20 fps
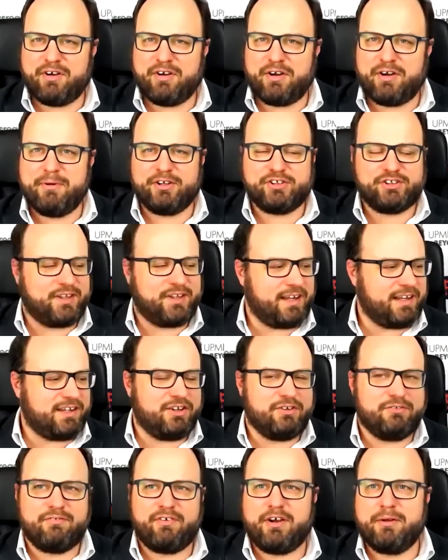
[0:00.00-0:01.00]
much. Thank
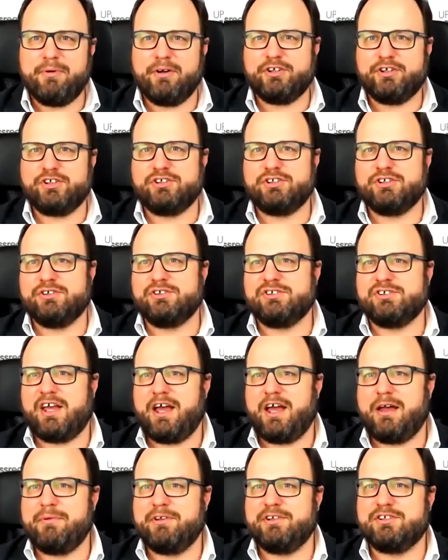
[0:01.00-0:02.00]
you very much to
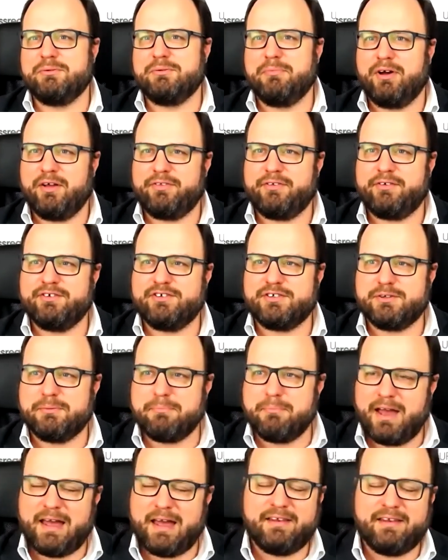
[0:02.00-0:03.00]
Sam and to Martha and to
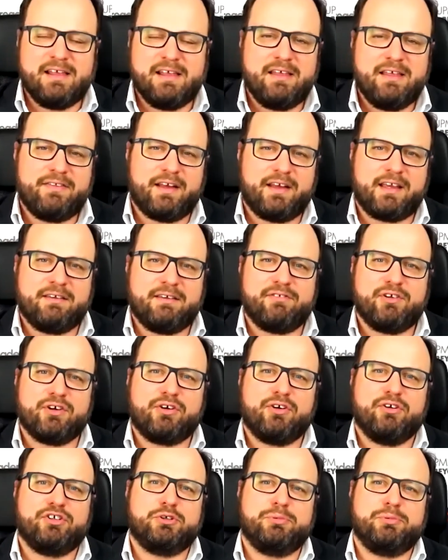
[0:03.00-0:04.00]
Matt. Thank you for your
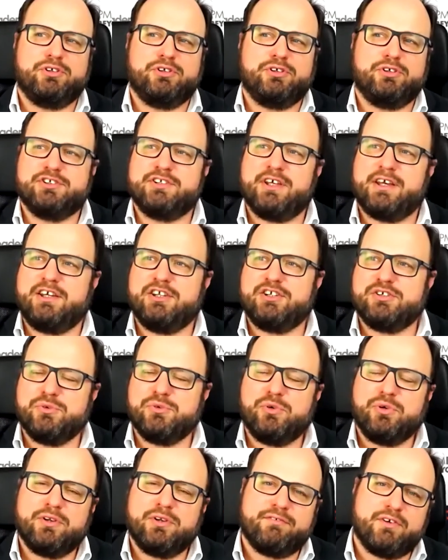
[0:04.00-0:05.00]
contributions. Thank you to
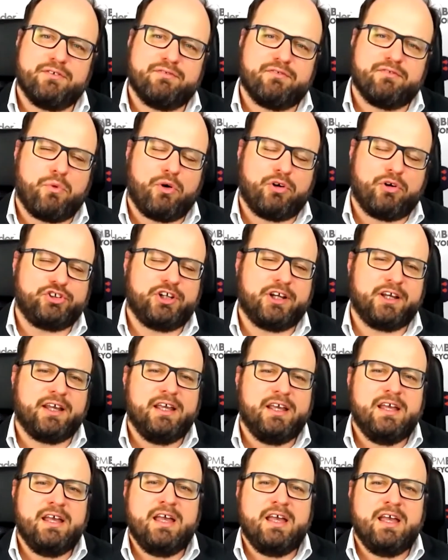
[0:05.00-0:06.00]
all of you for watching.
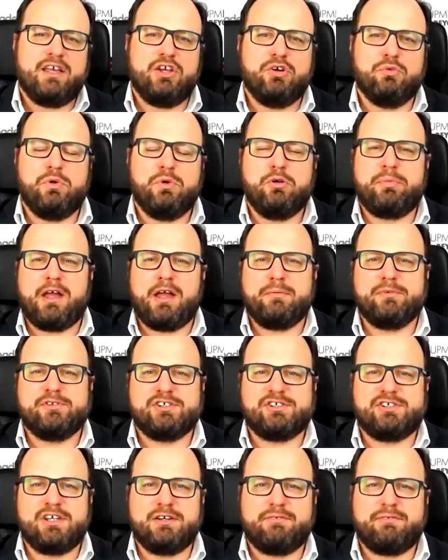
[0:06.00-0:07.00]
You will be able to
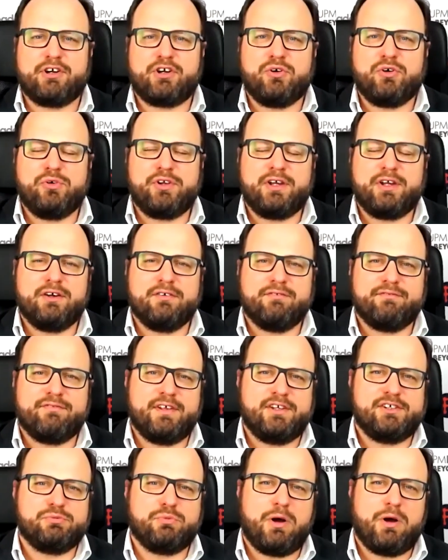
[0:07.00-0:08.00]
see a recording of
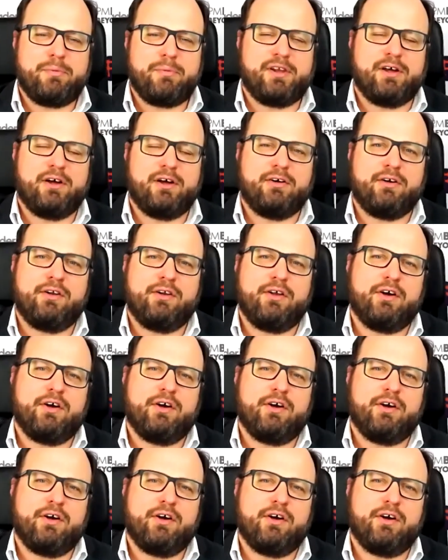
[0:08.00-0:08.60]
this webinar on our